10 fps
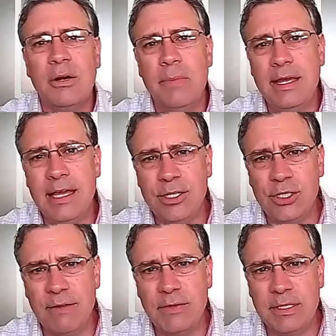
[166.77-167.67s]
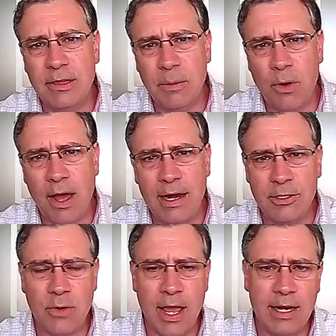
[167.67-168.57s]
are making shifts in their product
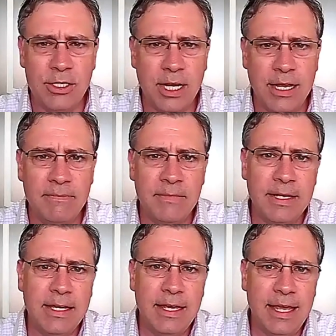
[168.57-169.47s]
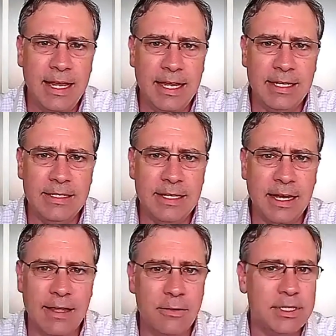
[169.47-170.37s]
strategy, and
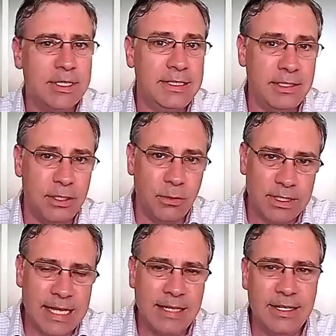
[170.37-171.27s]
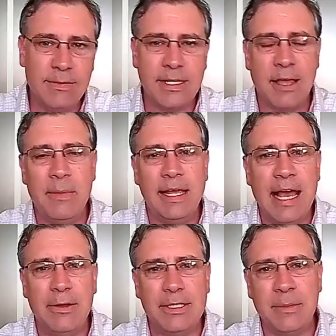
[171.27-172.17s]
there's new incentives coming
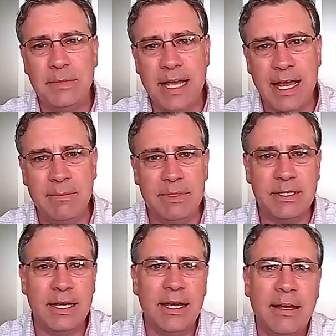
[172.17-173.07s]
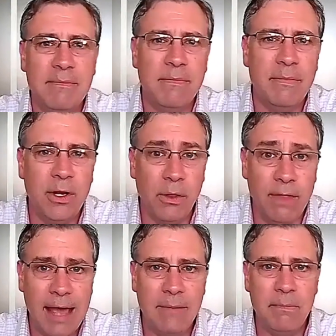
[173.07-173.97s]
out sometimes.
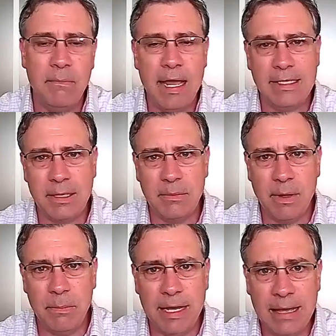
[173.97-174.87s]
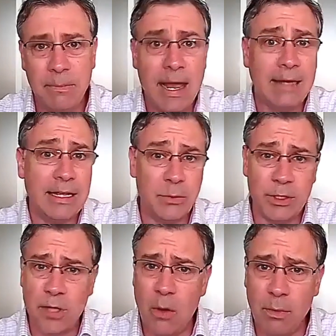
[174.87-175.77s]
That makes a big impact, as we
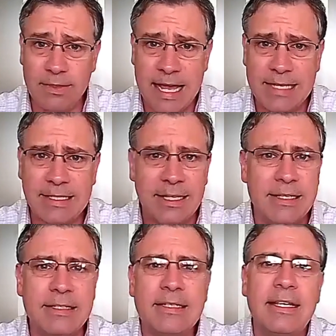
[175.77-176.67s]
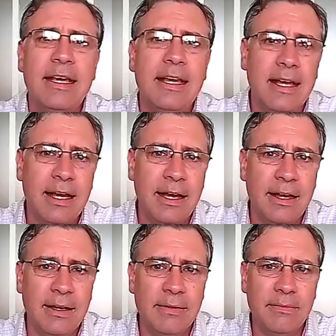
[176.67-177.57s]
saw with Tesla's,
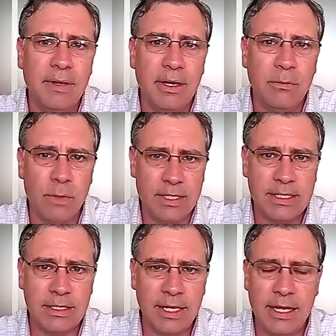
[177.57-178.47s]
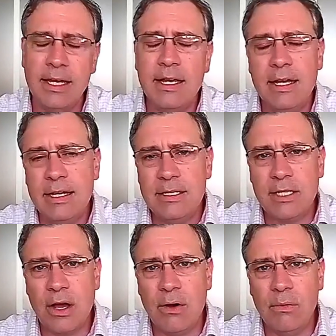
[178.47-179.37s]
mm-hmm, recently.
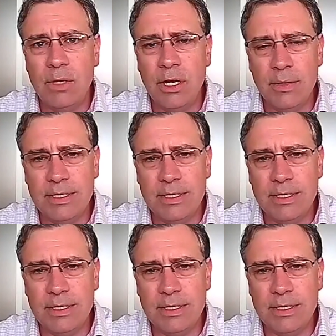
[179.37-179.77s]
So, you know,